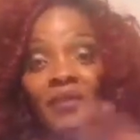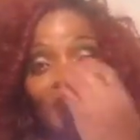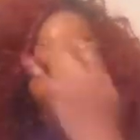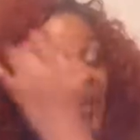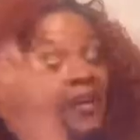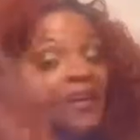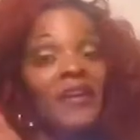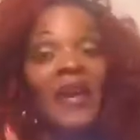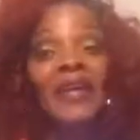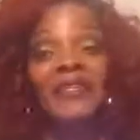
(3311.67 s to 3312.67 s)
That
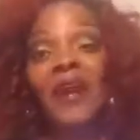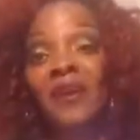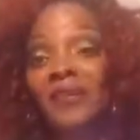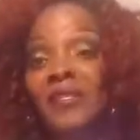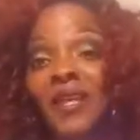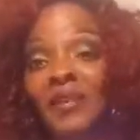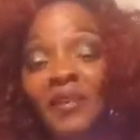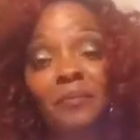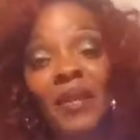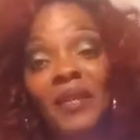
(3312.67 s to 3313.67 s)
elephant got tired. He's like,
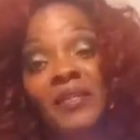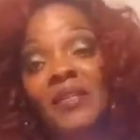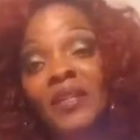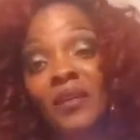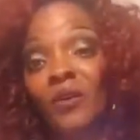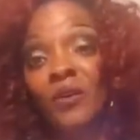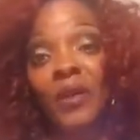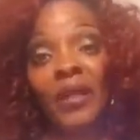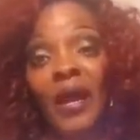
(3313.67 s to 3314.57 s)
look, man, this is getting old, Ella.